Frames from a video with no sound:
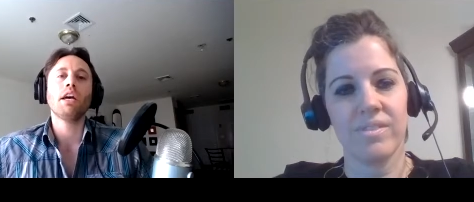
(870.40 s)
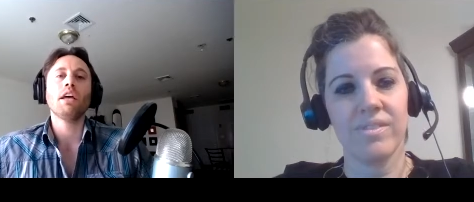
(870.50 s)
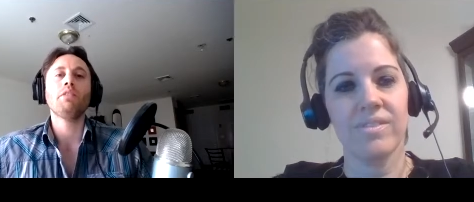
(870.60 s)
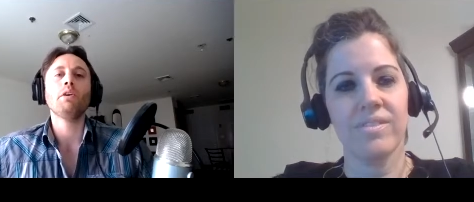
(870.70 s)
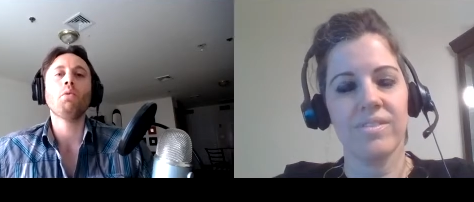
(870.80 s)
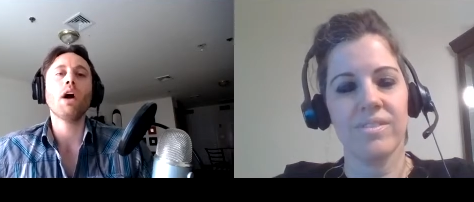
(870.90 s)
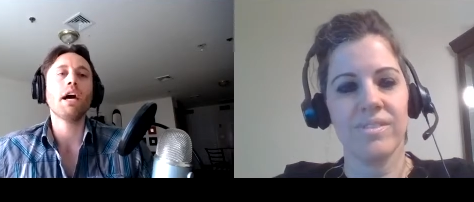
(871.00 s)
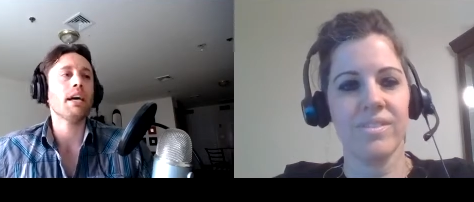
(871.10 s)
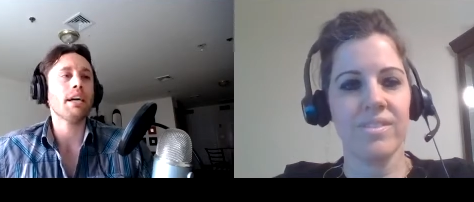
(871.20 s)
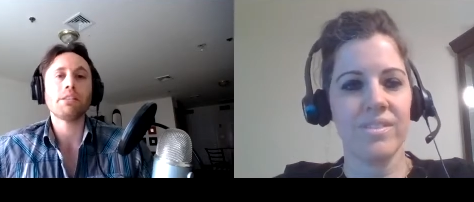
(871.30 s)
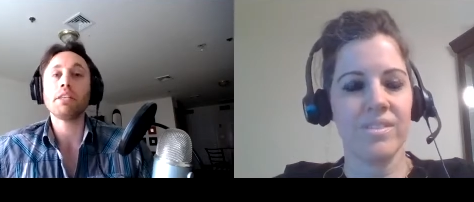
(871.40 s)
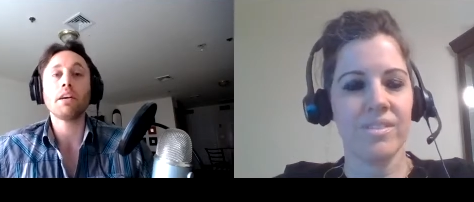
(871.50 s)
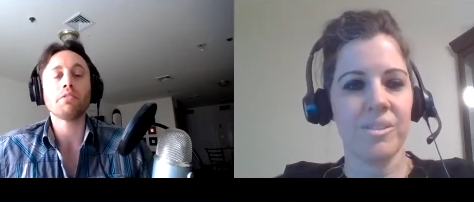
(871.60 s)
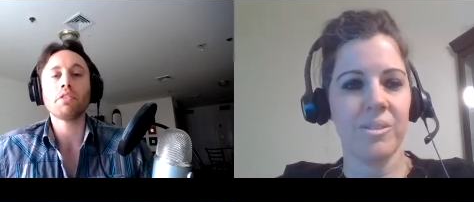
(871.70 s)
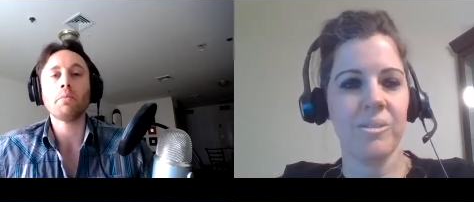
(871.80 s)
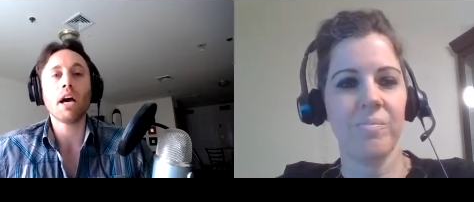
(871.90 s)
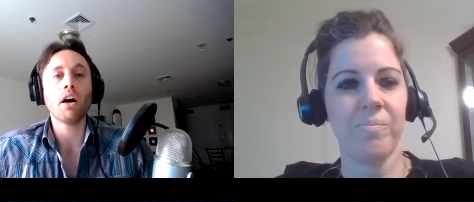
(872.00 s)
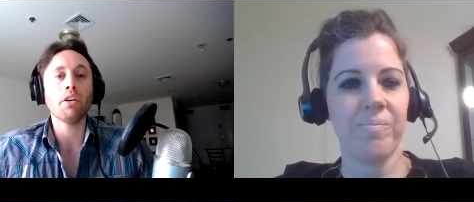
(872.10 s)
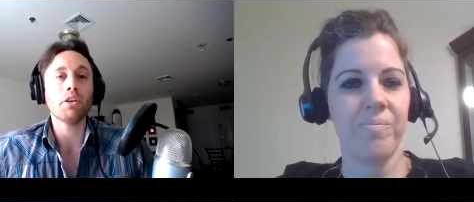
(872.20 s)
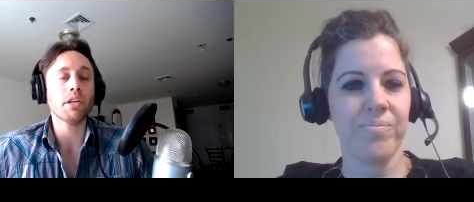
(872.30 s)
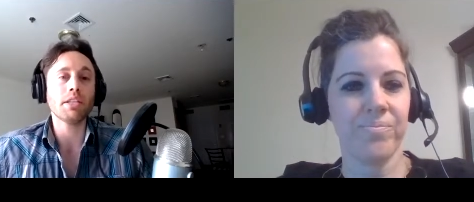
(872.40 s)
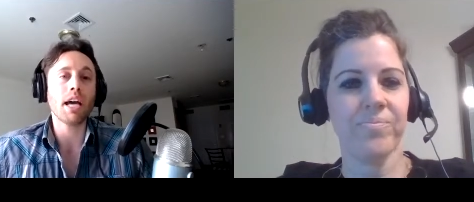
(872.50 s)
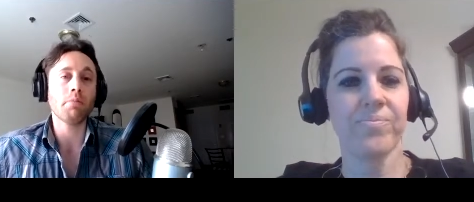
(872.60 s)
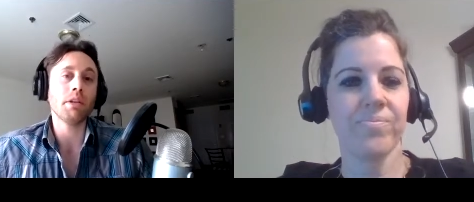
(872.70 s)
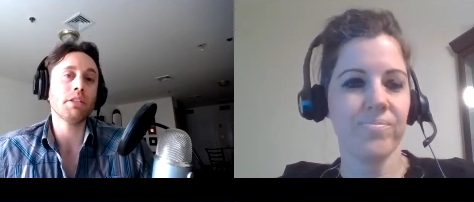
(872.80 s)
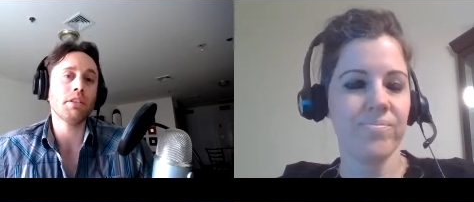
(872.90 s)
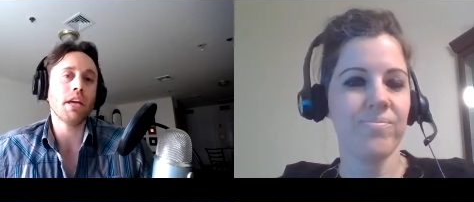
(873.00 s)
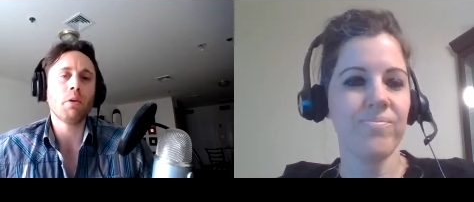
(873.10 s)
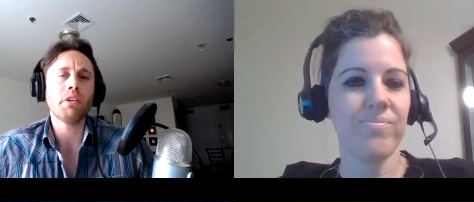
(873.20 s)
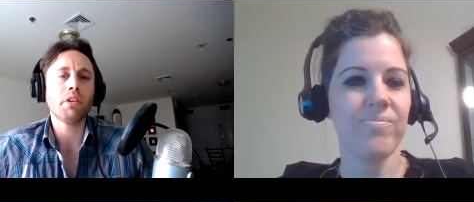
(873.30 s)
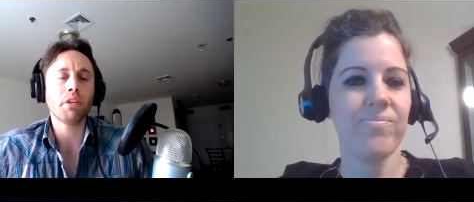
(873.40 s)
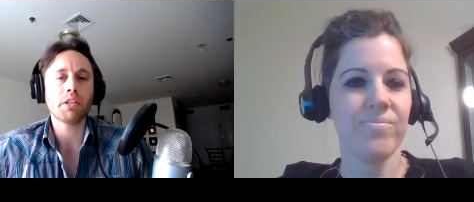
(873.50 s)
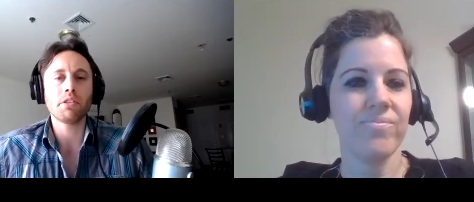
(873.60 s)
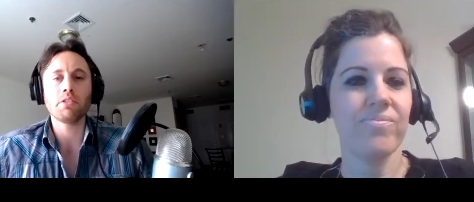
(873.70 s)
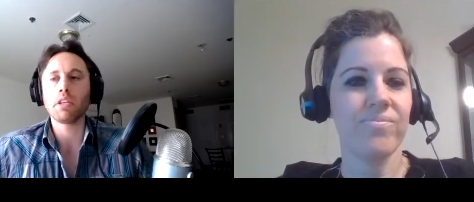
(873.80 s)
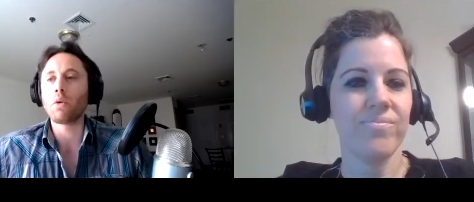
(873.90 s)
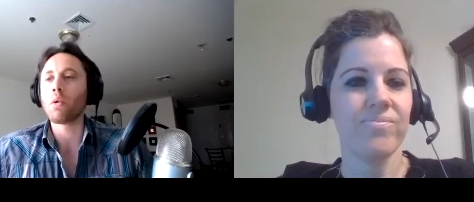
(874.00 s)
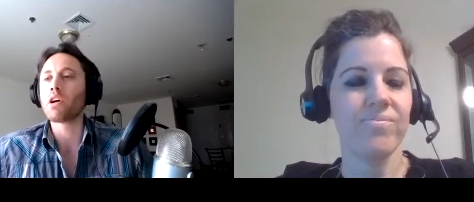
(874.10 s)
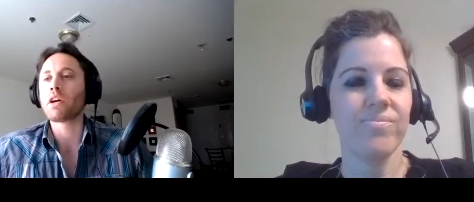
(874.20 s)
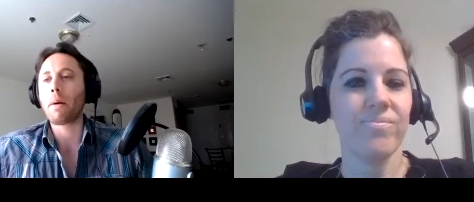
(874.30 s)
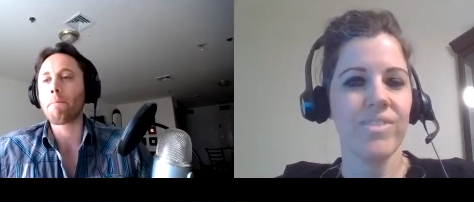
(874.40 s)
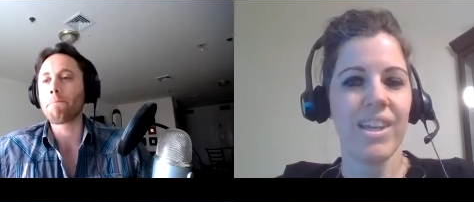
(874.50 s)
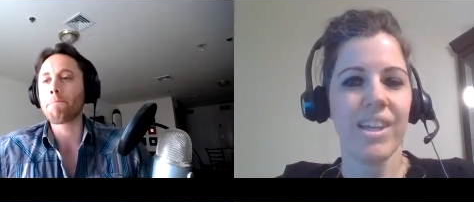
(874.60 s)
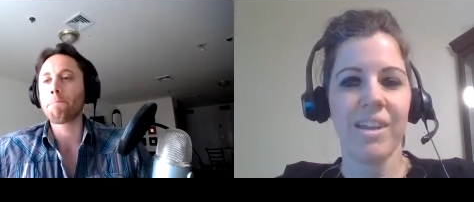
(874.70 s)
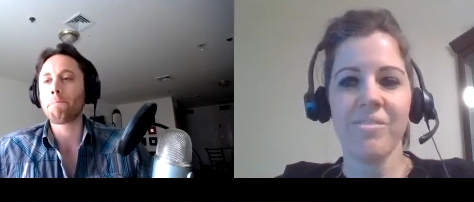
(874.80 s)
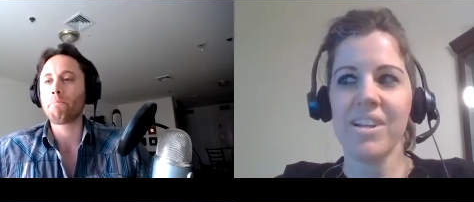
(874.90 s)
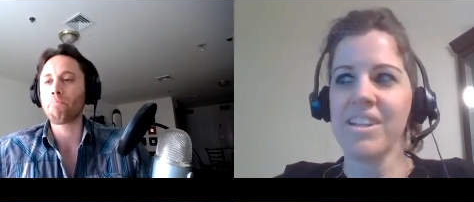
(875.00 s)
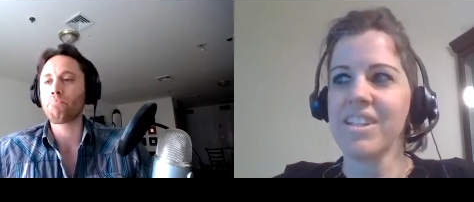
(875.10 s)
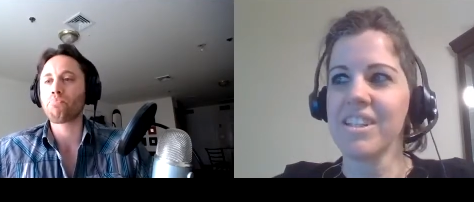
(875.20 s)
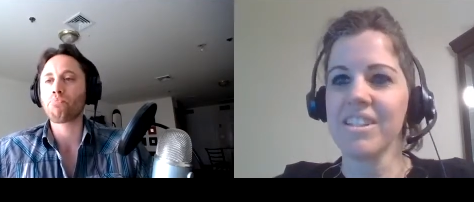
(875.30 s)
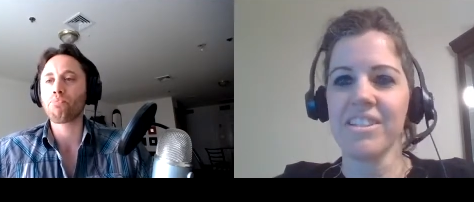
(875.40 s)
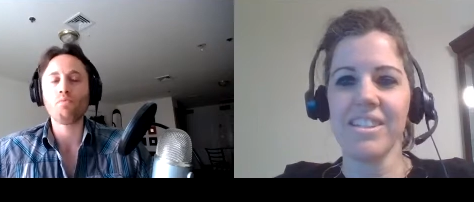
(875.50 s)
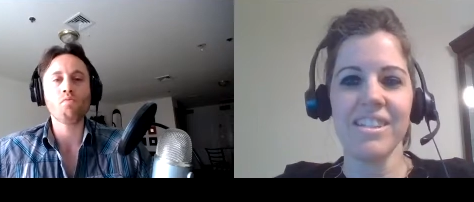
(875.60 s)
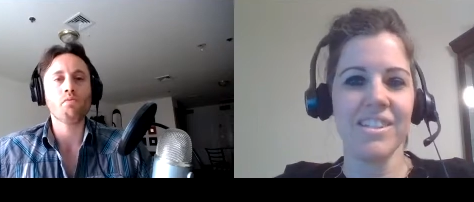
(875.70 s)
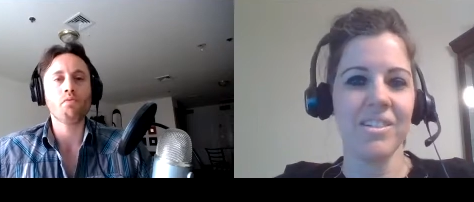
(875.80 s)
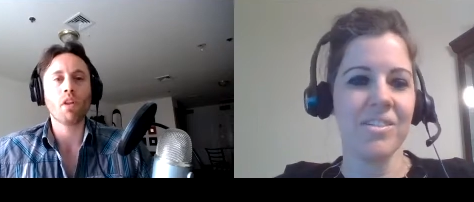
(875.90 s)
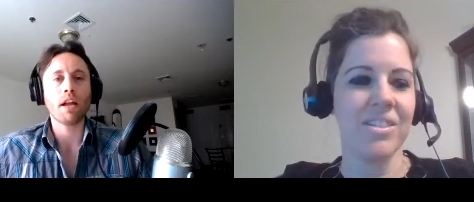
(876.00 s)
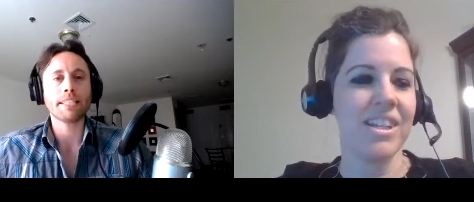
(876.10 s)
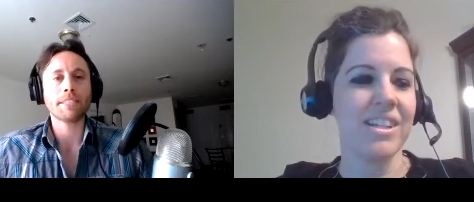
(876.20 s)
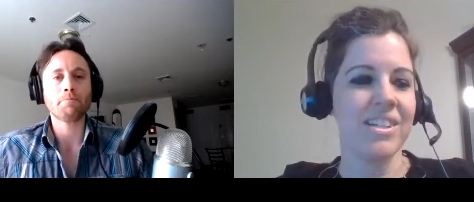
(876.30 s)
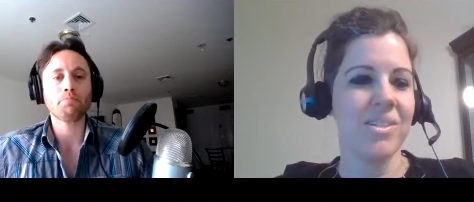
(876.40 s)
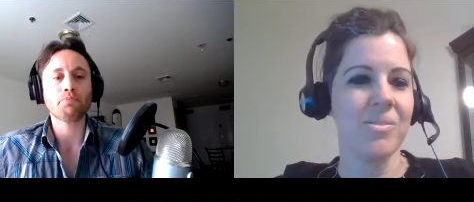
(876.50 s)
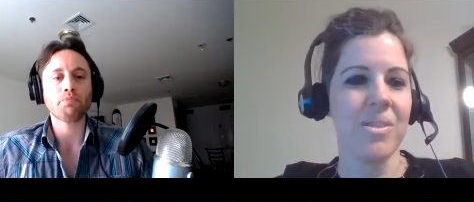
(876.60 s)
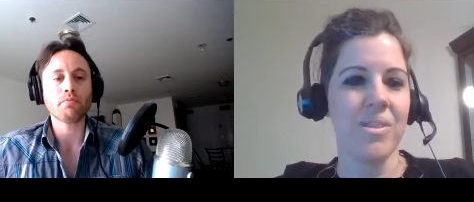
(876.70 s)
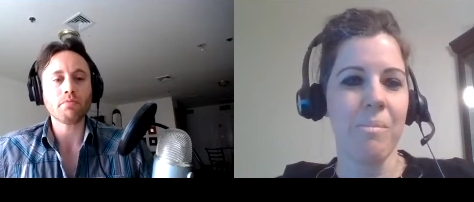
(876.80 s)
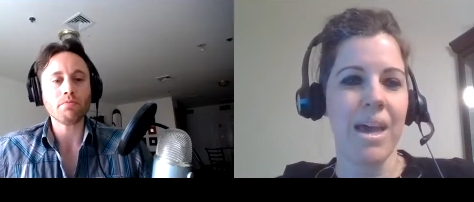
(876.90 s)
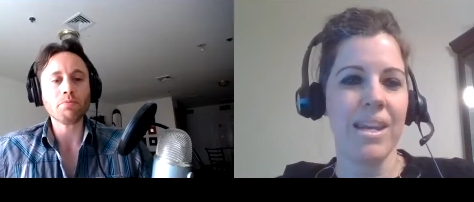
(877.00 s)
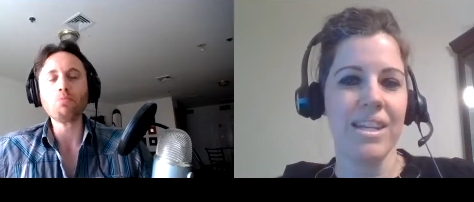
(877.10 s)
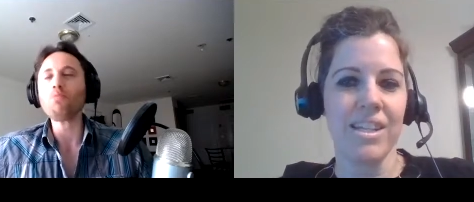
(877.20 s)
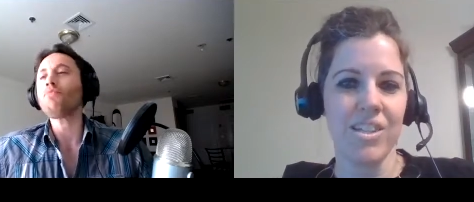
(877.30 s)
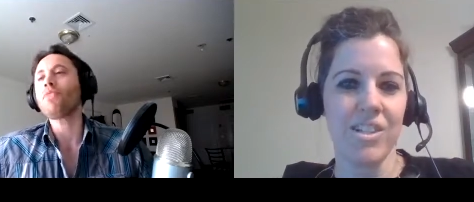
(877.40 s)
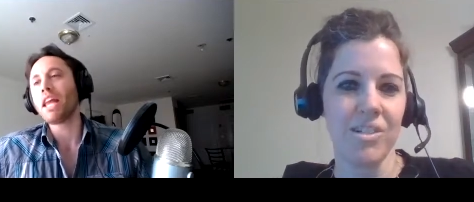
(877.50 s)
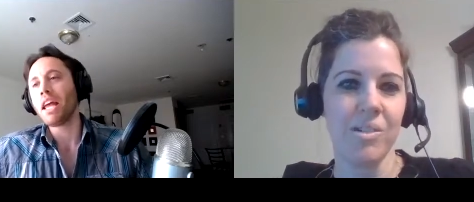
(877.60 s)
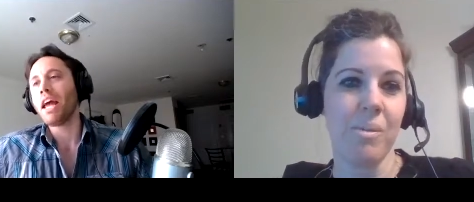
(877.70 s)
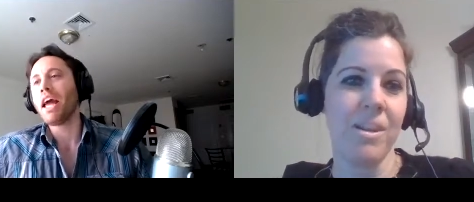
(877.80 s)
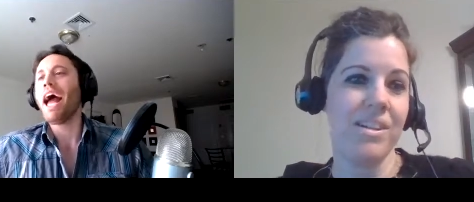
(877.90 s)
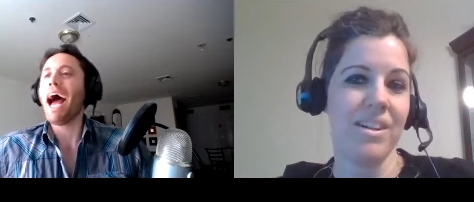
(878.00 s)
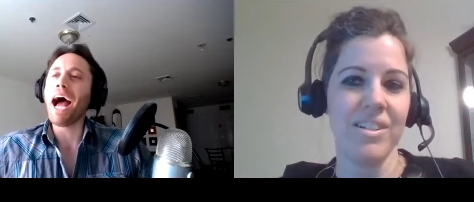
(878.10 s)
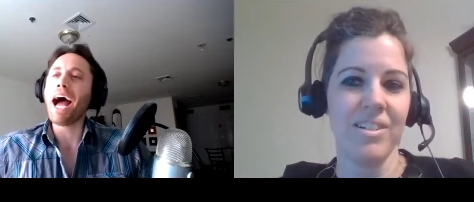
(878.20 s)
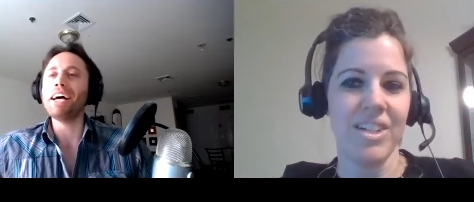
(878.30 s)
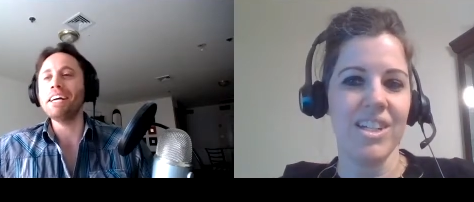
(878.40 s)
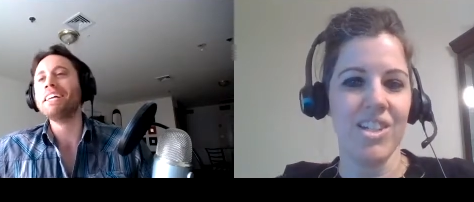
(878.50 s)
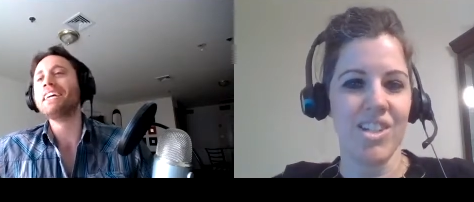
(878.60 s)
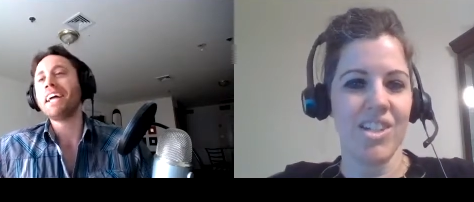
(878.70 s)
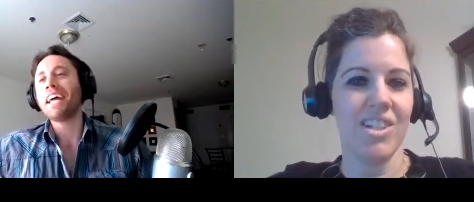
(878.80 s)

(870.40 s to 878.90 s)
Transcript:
Speaker 1: then mm-hmm. why hmm. not see if somehow you can tap into that with your existing work
Speaker 2: and i've read it's a little easier to get into a thematic issue depending on your niche